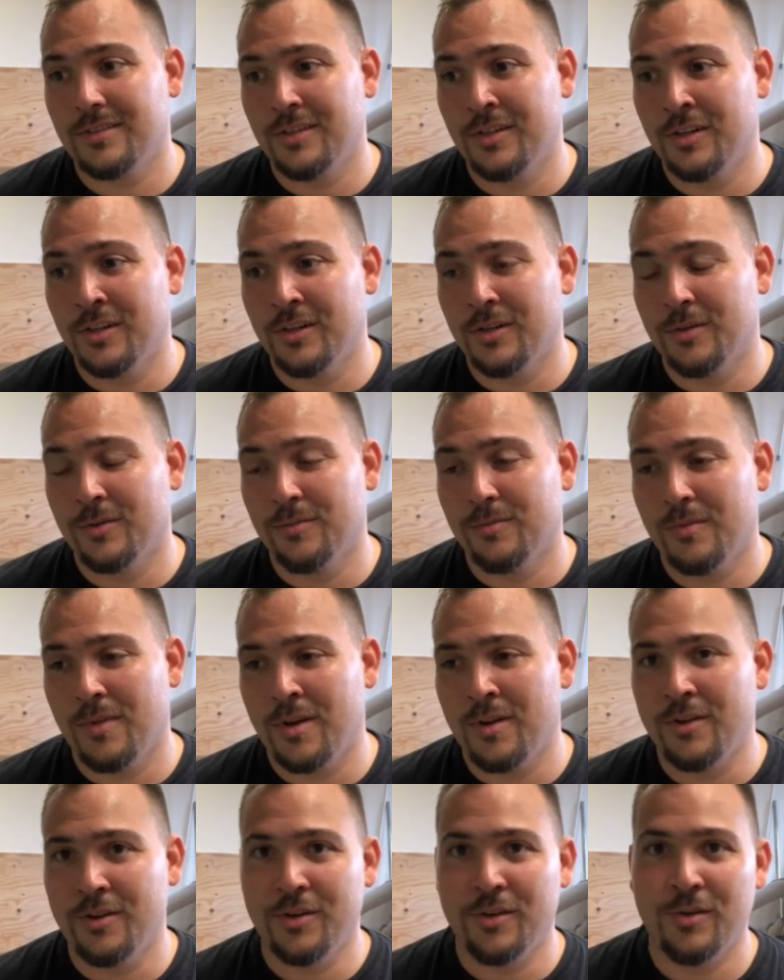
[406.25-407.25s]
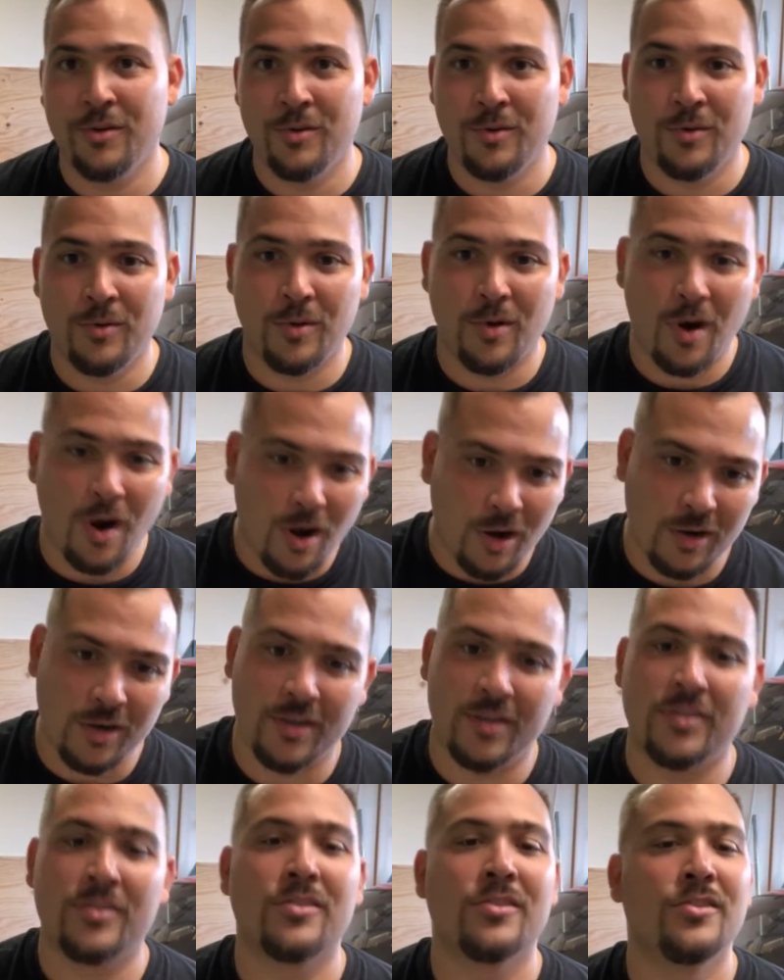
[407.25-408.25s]
you know, a new
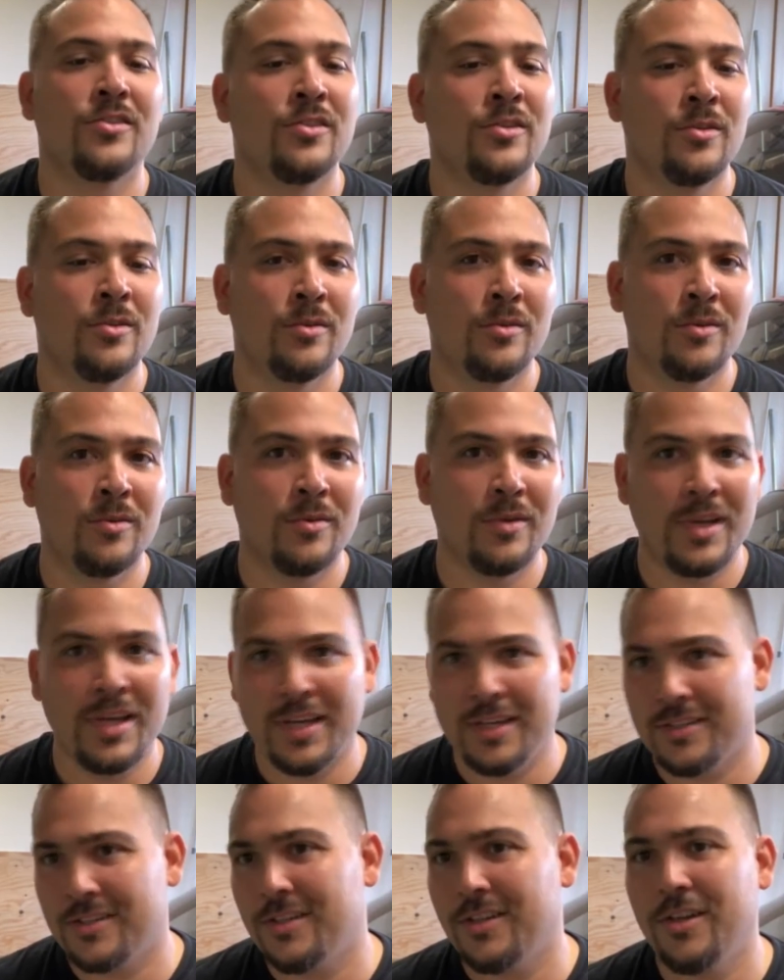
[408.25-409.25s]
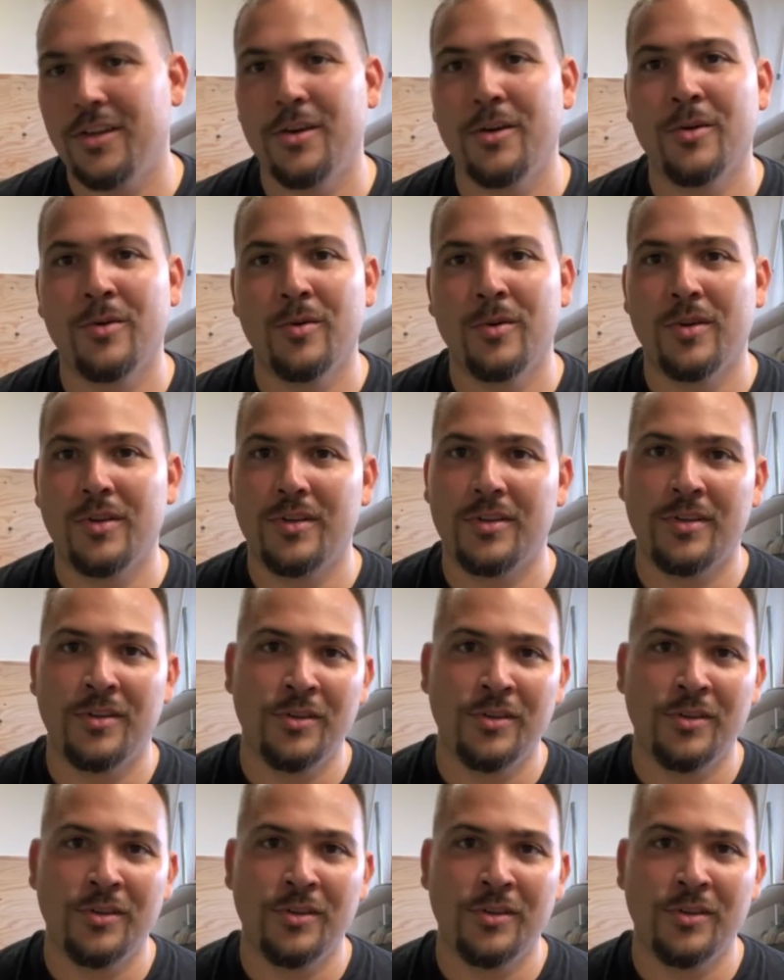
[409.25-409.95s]
harness, a new ECU,